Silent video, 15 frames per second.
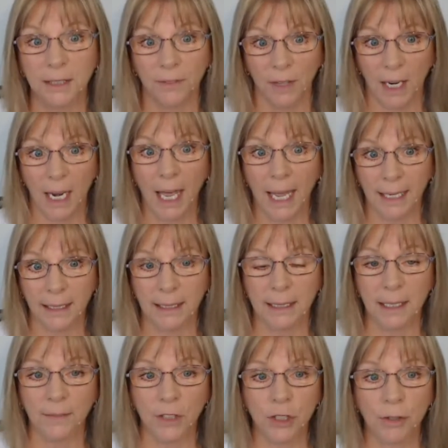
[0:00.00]

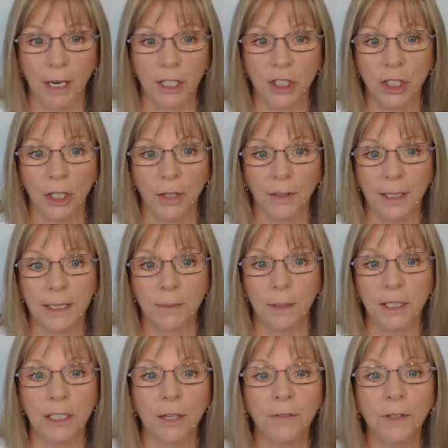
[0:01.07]
layers of attraction on this
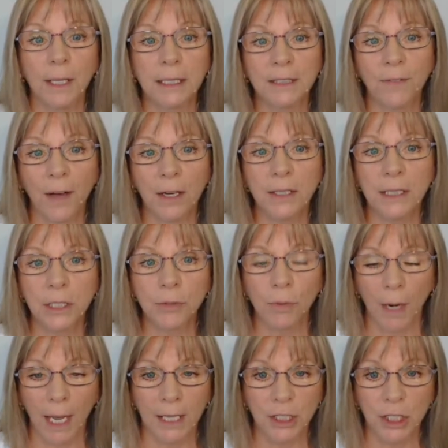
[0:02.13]
one. So as far as this
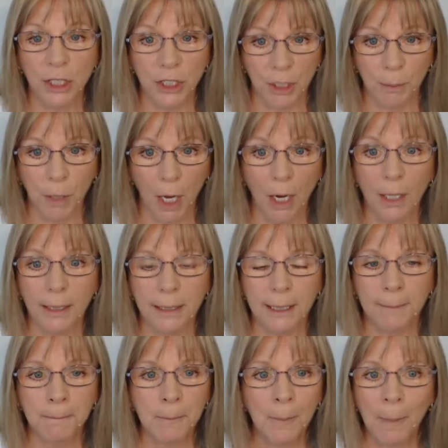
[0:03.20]
relationship goes,
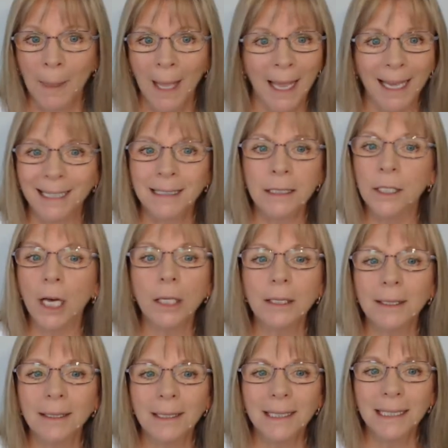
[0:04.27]
it's not
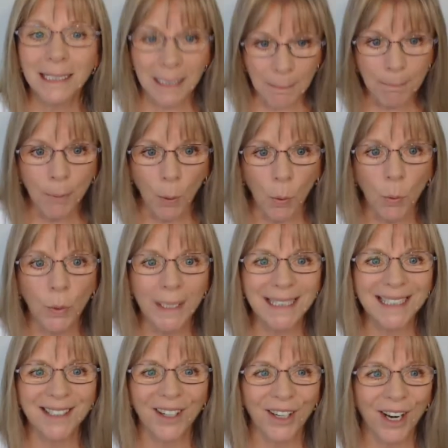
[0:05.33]
simple.
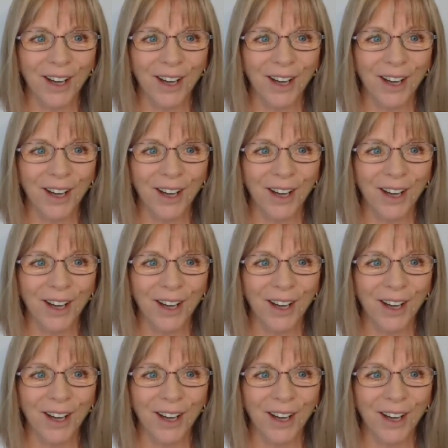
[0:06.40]
It's not